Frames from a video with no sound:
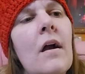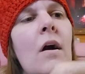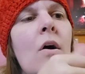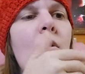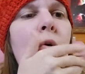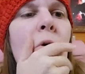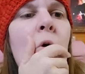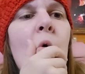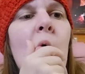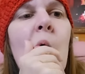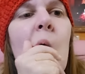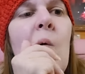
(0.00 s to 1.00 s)

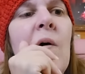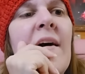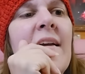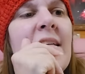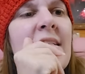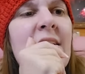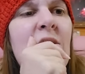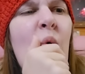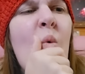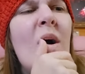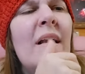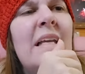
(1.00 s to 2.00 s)
Oh, what is
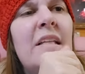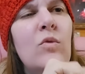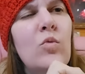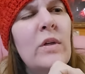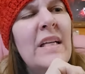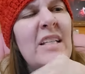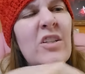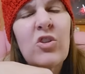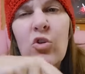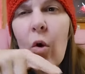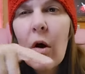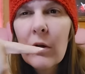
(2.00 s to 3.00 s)

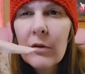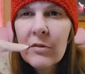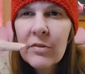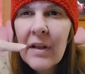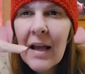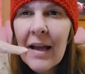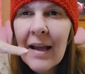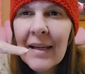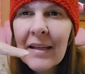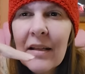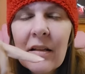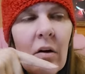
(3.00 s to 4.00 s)
$23 for that
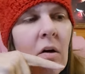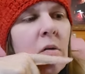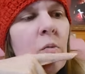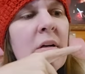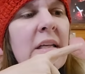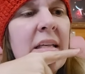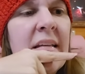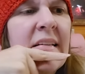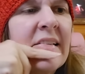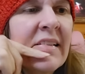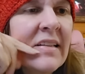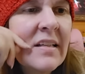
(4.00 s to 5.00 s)
hanky yarn? What
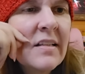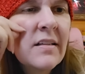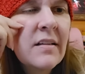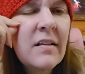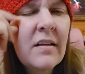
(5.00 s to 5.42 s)
is this?